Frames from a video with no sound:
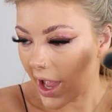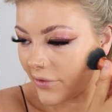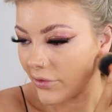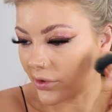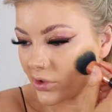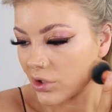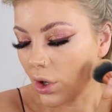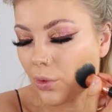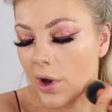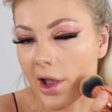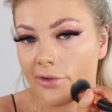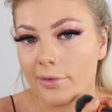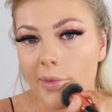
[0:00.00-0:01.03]
everyone's got to
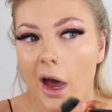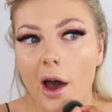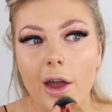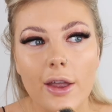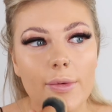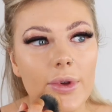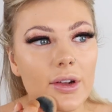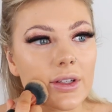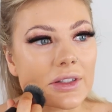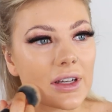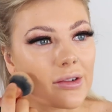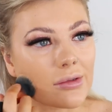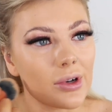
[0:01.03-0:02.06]
work from home. And I was
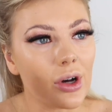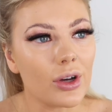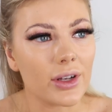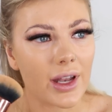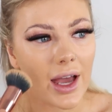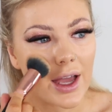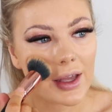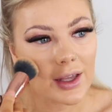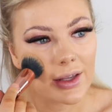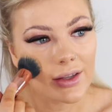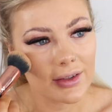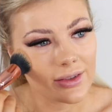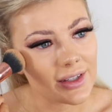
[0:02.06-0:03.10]
like, oh God, like,
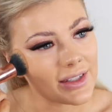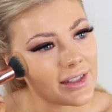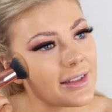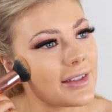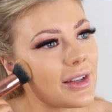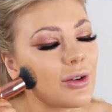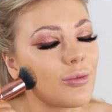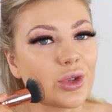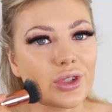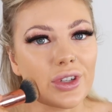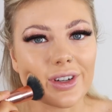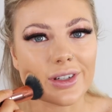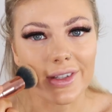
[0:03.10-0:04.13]
this is a lot more
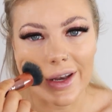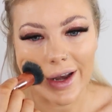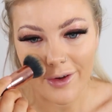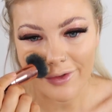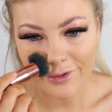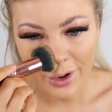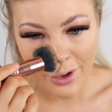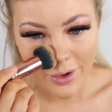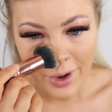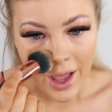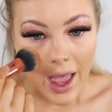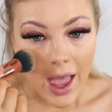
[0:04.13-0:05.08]
serious than I thought.